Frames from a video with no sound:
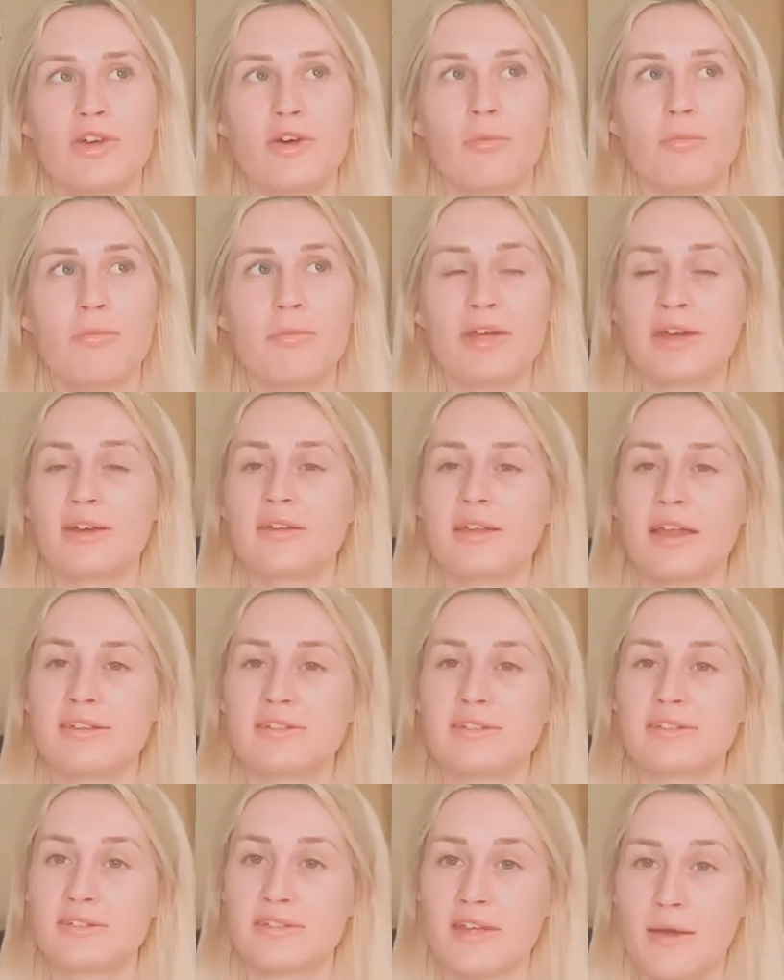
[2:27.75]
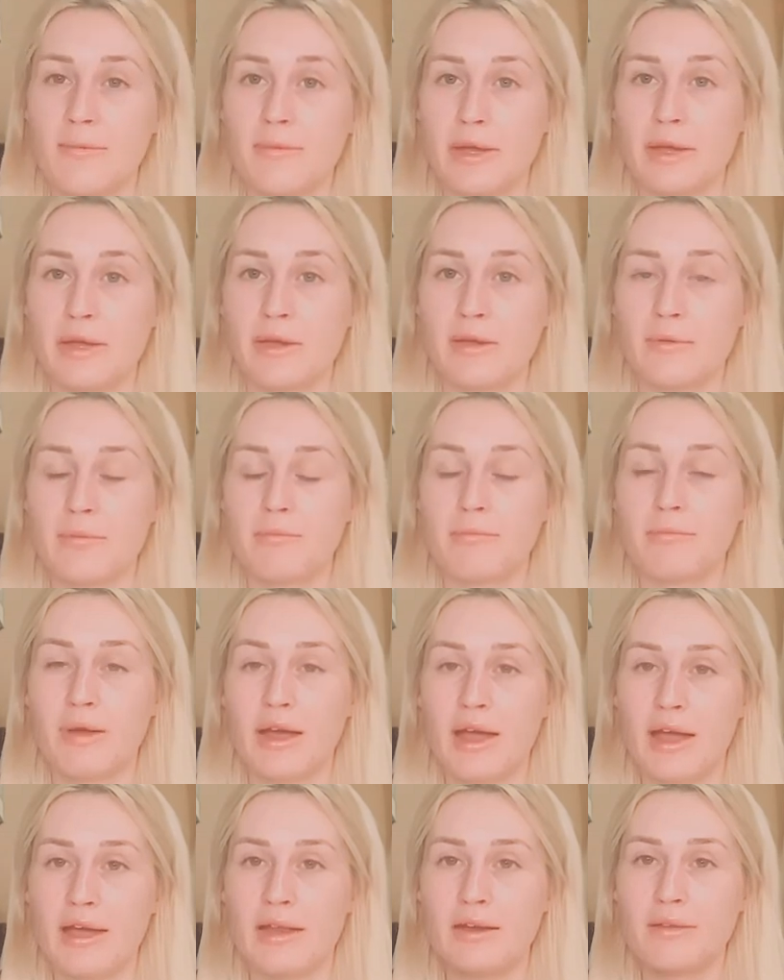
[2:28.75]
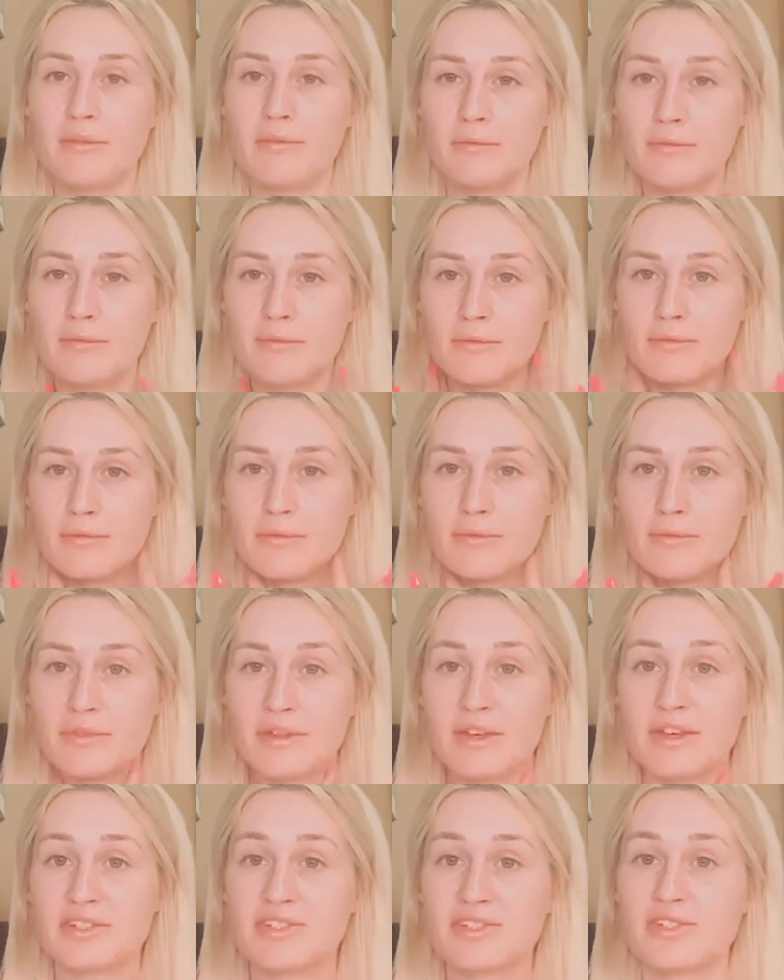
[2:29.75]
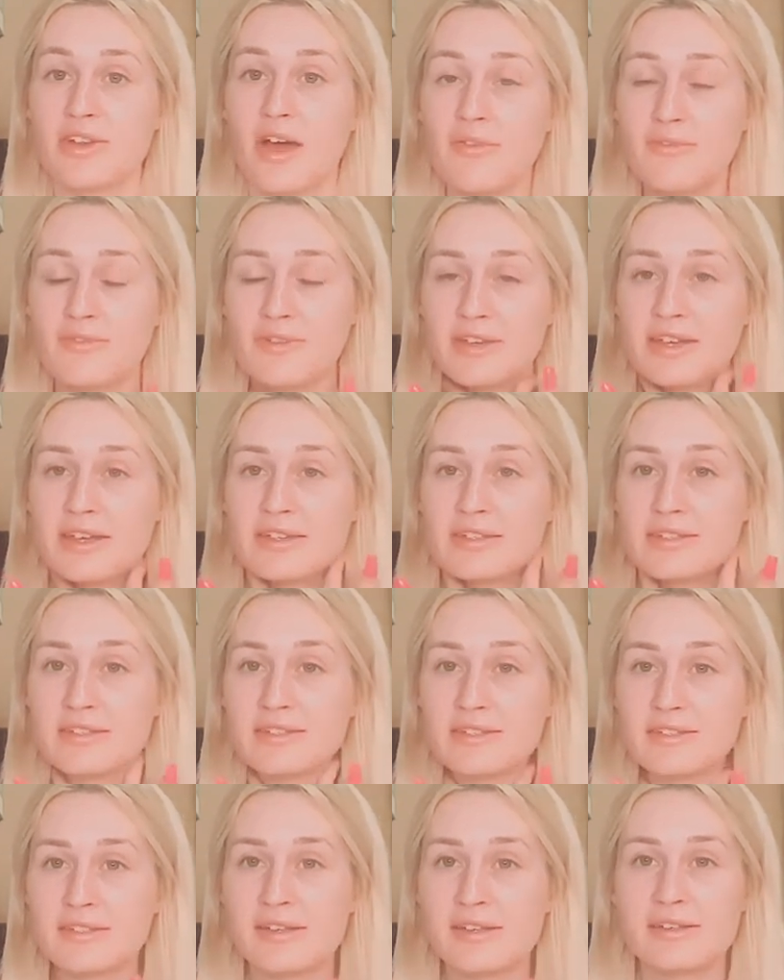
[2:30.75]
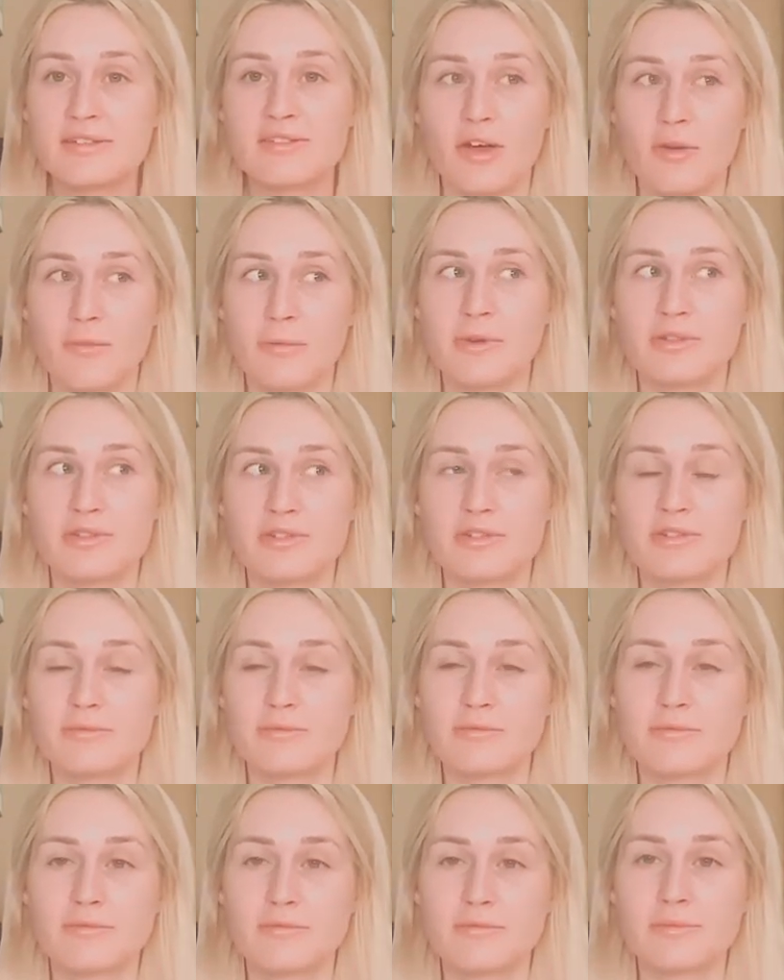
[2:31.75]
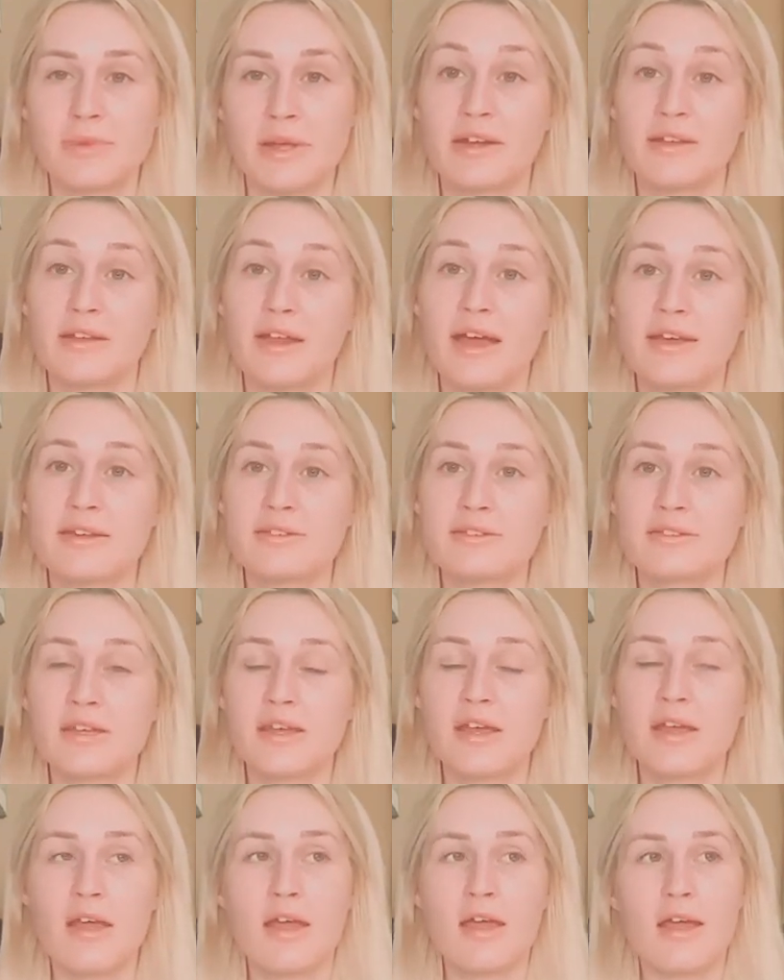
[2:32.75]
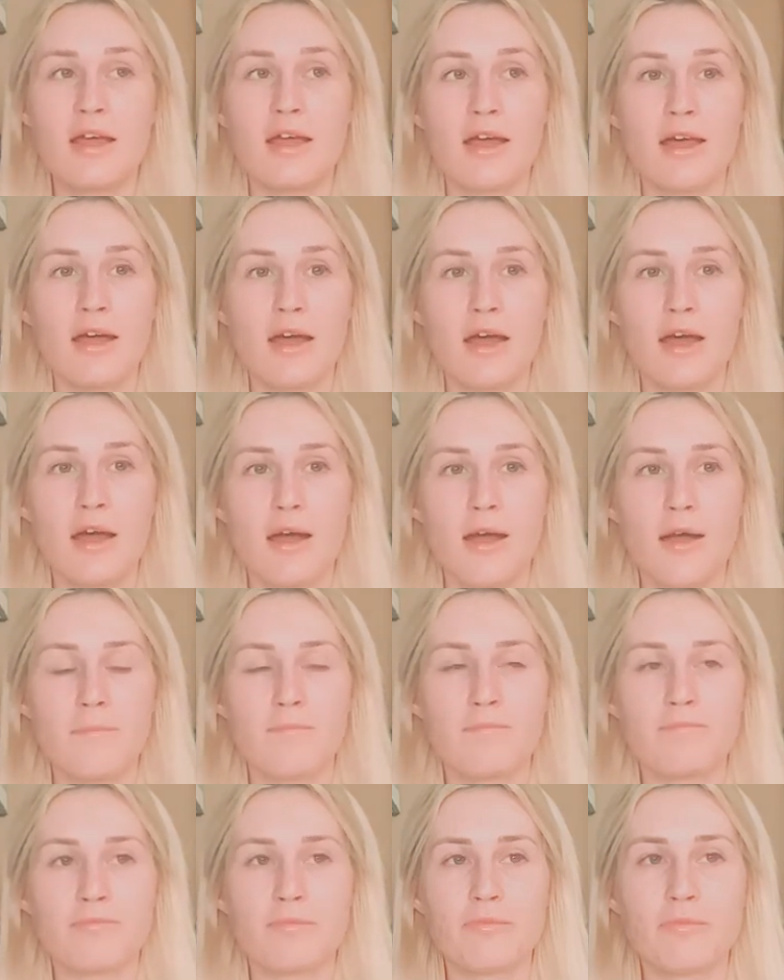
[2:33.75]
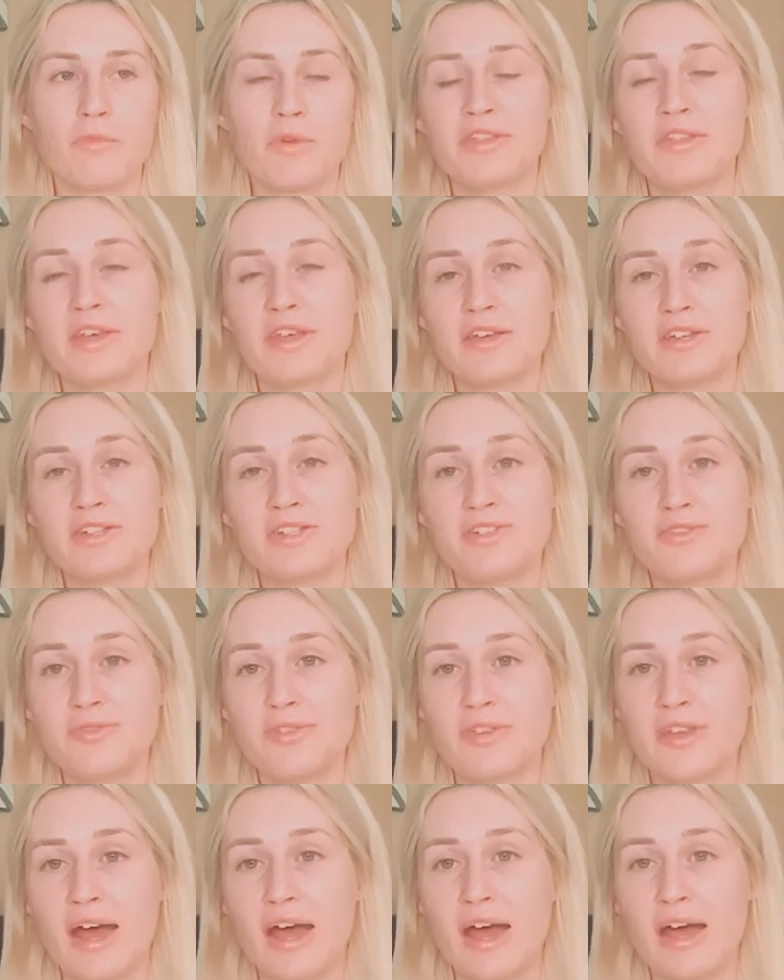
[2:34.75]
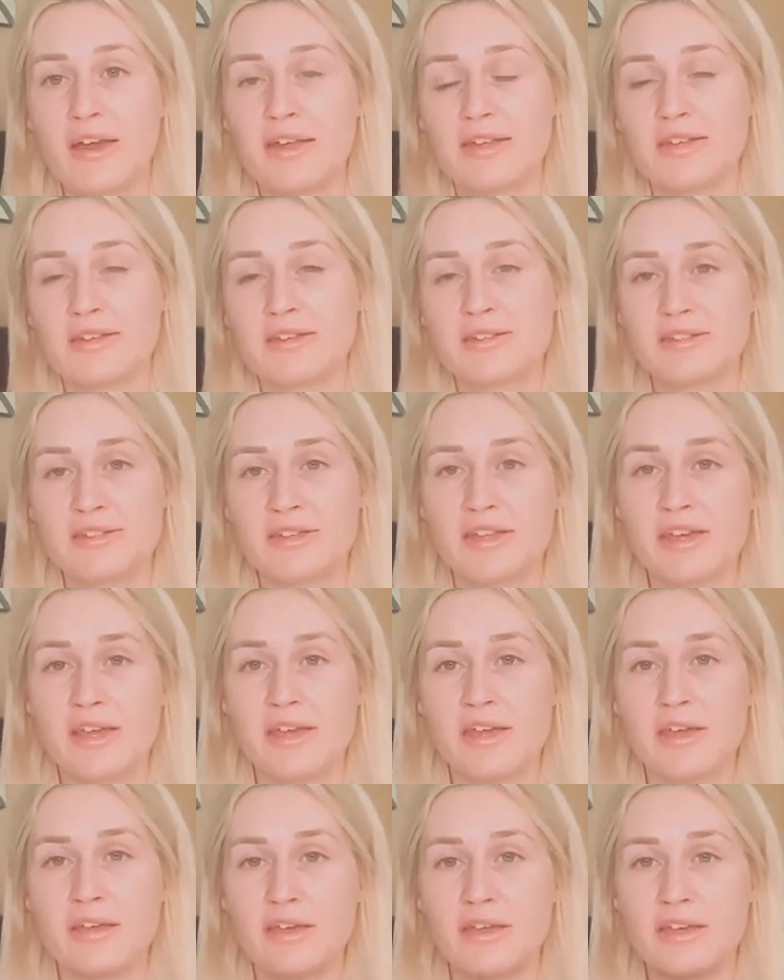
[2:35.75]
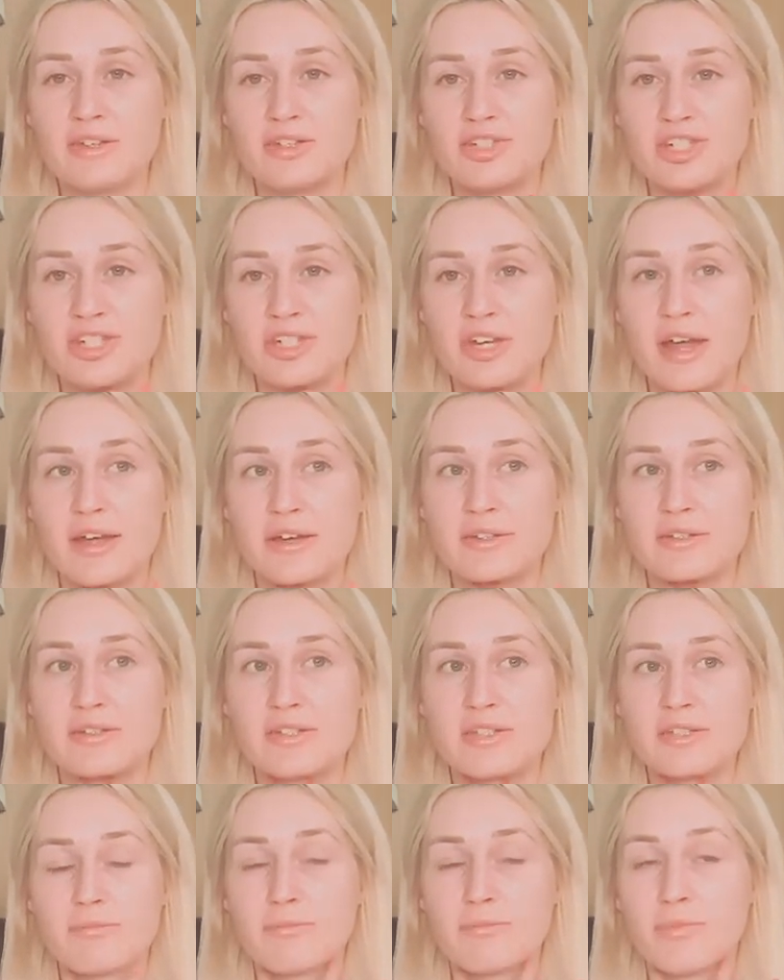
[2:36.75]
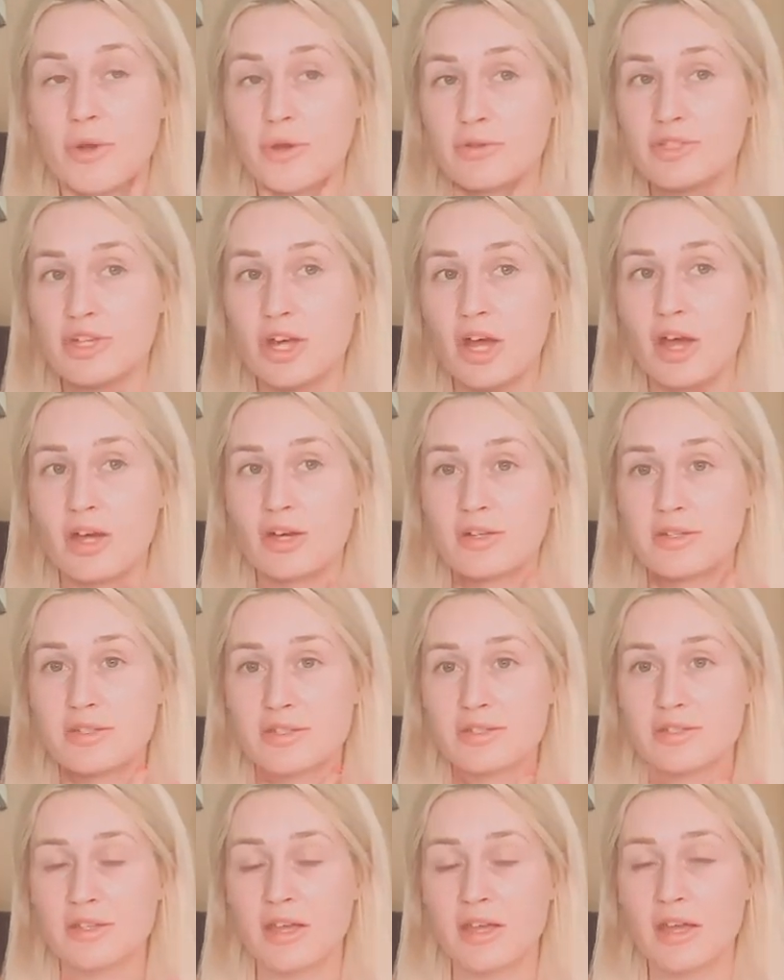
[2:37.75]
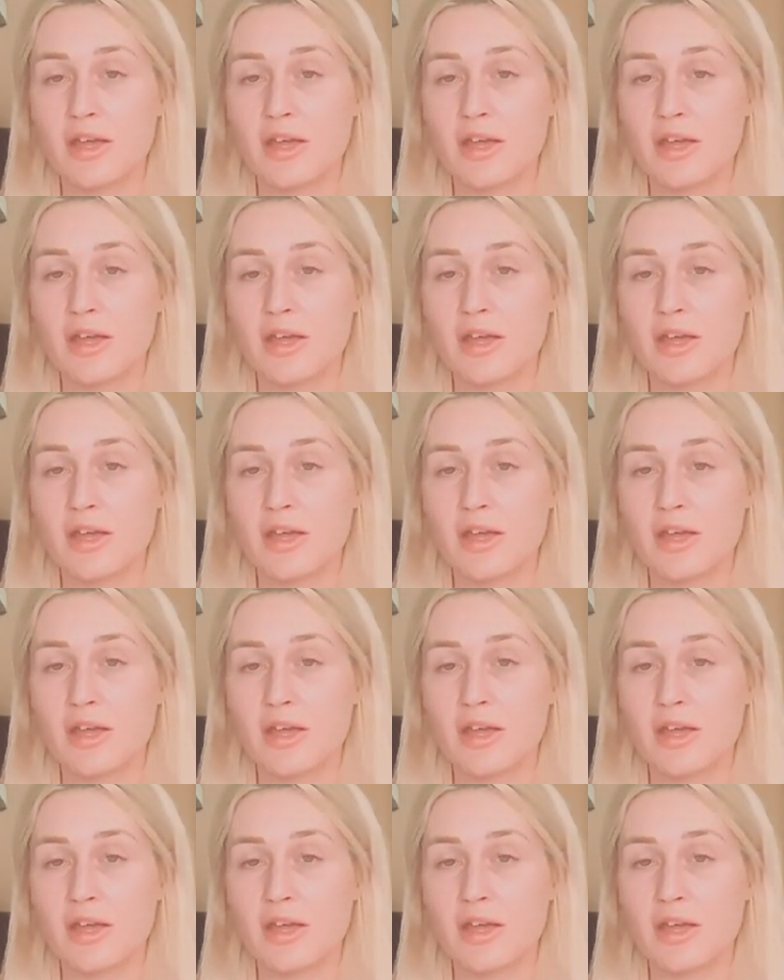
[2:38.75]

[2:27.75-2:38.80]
paralyzed stomach, but the esophagus is almost paralyzed. What they can do for that is they inject Botox.